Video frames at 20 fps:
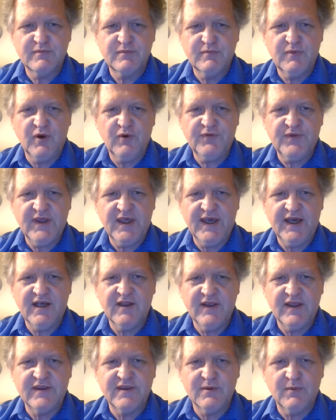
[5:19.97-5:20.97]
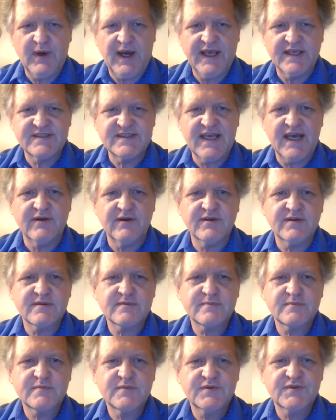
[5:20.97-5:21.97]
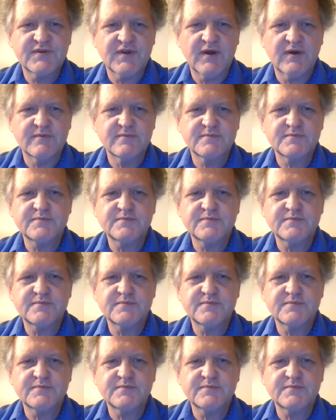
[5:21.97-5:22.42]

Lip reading: both the L and the Y sound. So,